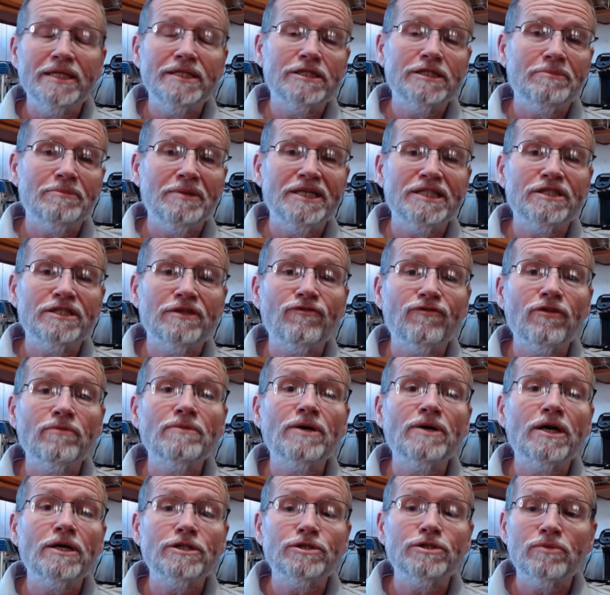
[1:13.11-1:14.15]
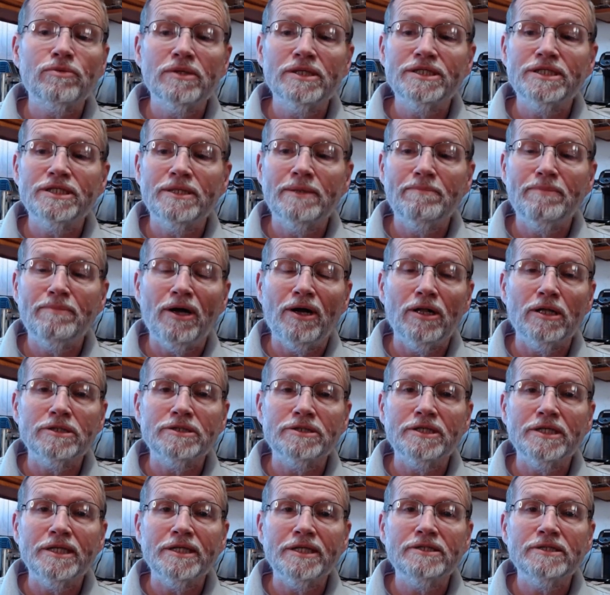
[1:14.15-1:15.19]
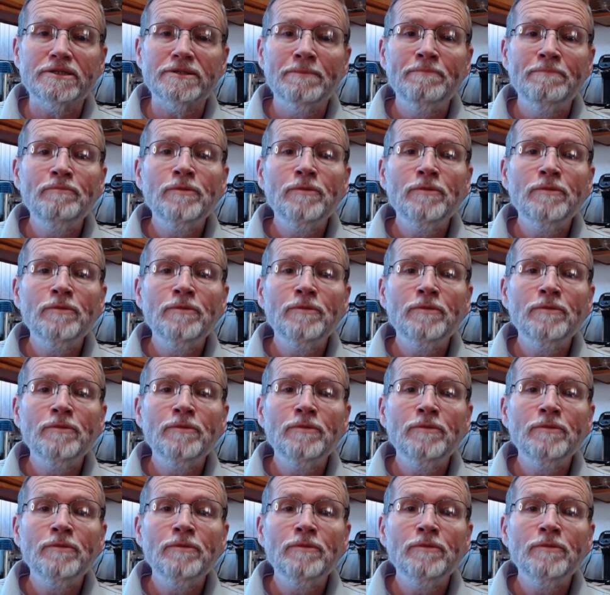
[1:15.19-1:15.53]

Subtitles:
Summation from Kurt's Religion and Politics.